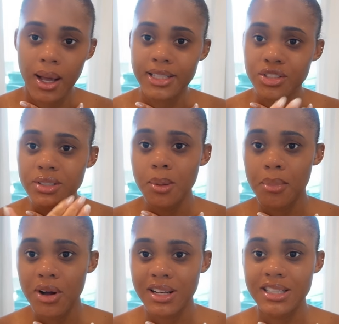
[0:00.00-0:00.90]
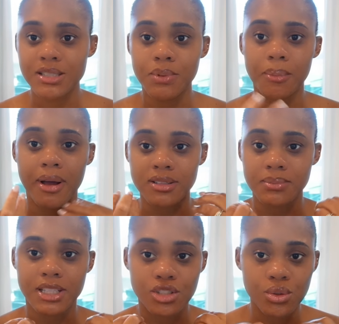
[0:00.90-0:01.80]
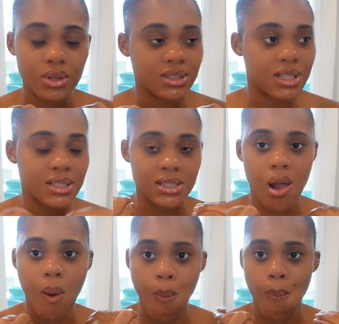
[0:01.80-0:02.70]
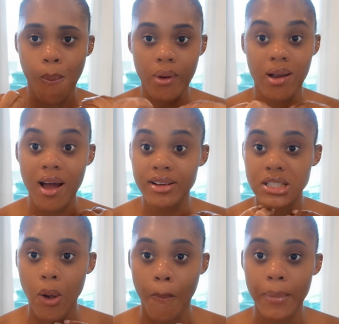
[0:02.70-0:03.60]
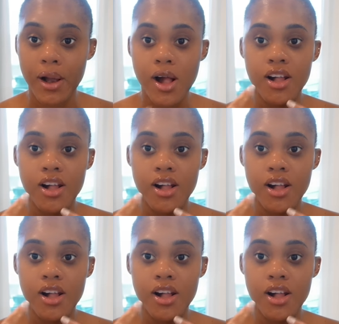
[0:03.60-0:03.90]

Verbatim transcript: I drink the Buckley's, but my, my throat is clogged up.